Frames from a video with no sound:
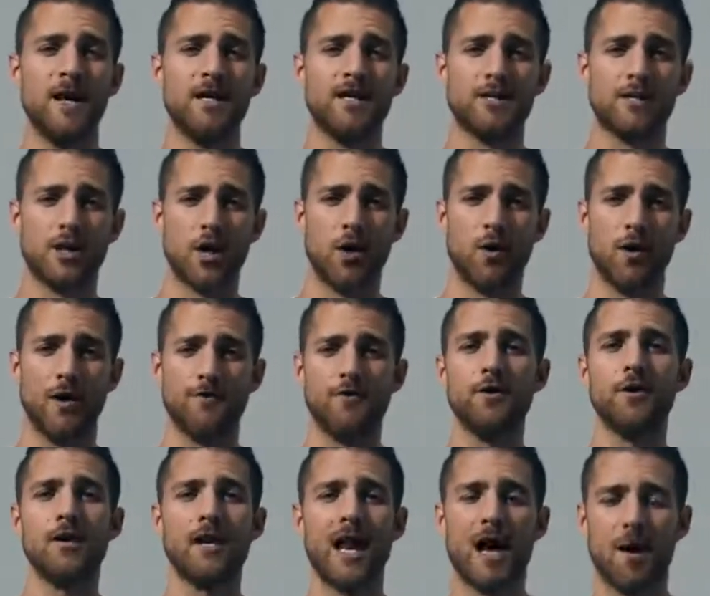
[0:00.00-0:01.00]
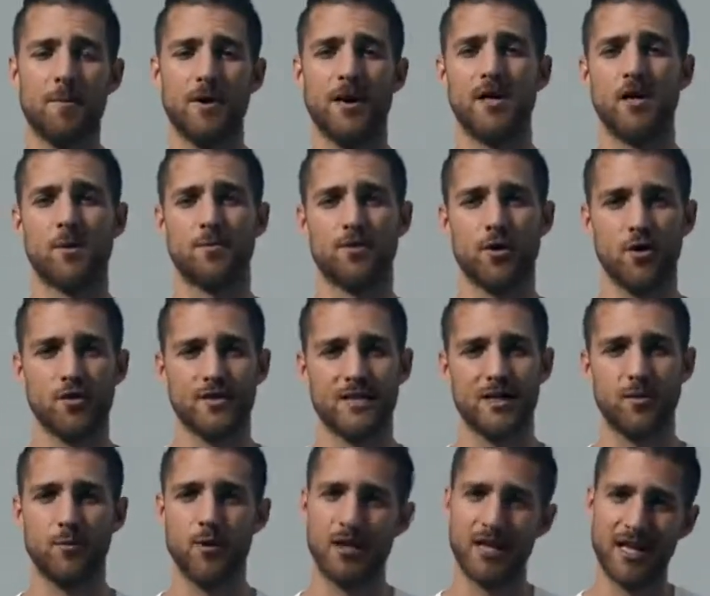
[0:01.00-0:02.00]
So if you need help hitting your
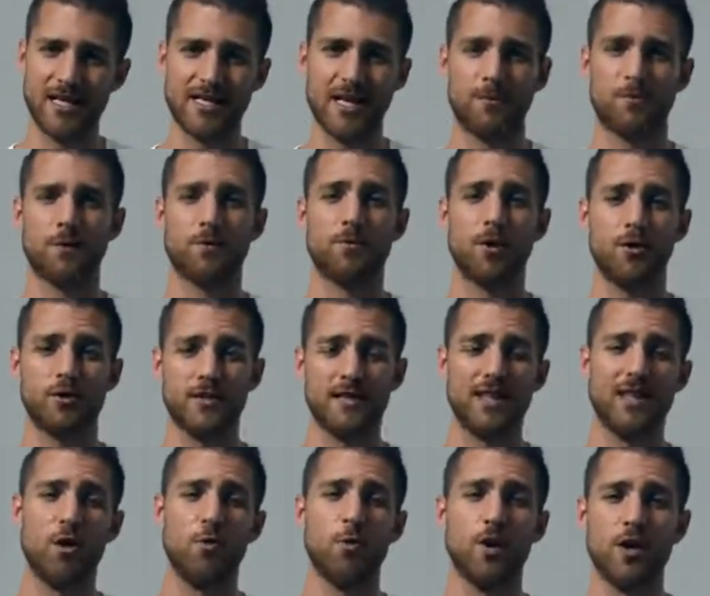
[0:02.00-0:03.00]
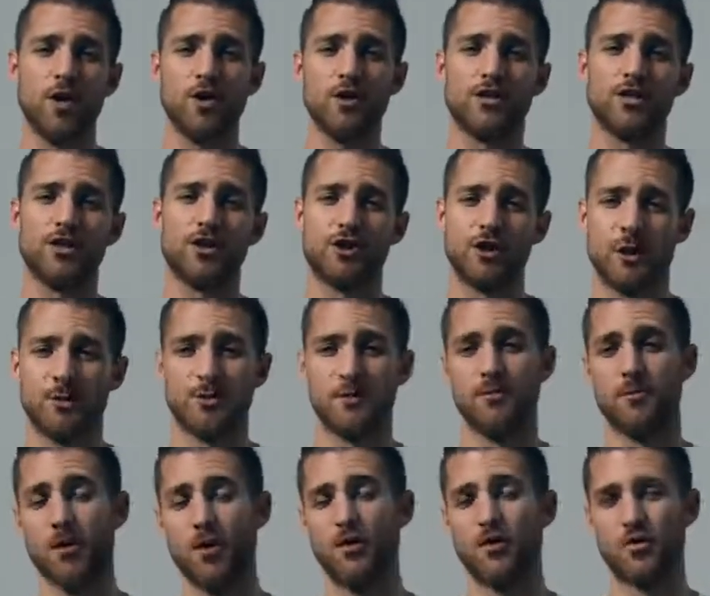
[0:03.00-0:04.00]
protein, we linked up the protein that we use in the description
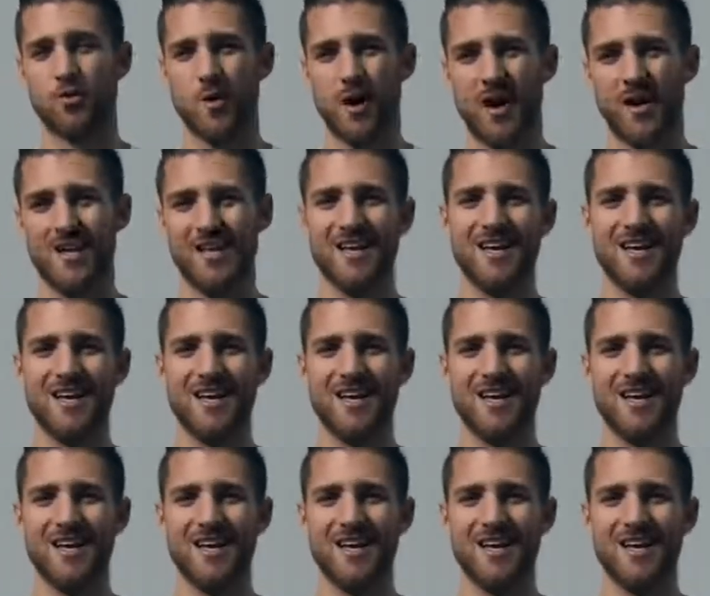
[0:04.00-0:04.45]
below as well.